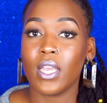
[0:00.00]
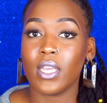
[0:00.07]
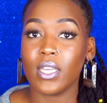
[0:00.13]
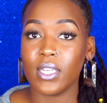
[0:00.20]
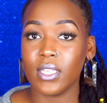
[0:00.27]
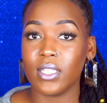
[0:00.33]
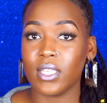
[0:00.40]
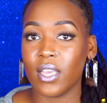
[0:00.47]

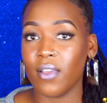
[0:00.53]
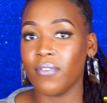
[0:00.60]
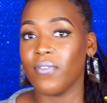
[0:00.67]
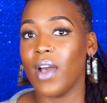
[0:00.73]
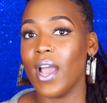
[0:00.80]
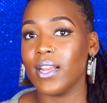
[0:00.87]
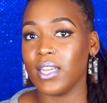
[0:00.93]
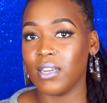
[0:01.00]
is if
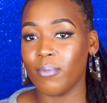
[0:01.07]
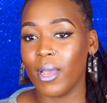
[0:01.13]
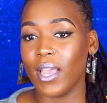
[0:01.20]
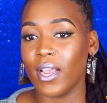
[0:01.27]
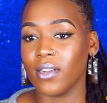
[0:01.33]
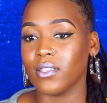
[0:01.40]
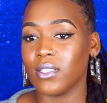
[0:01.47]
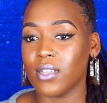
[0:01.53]
I need my
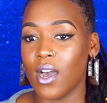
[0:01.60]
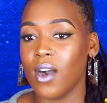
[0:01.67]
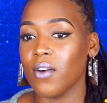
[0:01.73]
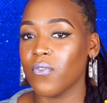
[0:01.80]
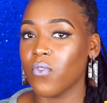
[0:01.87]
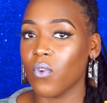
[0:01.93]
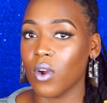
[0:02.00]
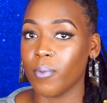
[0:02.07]
hairstyle
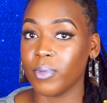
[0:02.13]
for a